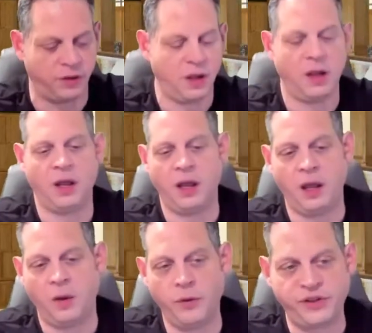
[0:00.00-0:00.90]
It
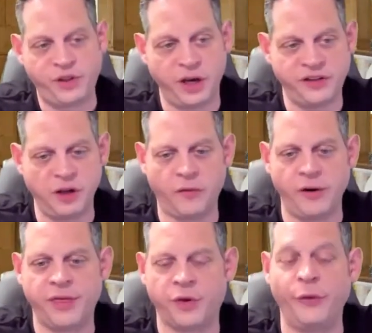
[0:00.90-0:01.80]
was just over
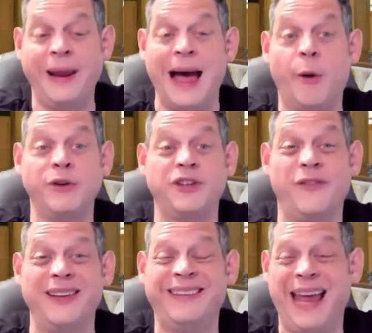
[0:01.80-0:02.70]
3 hours of
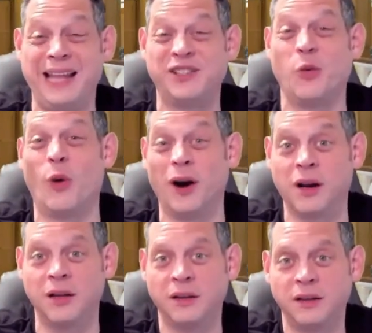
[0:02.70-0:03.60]
intense work.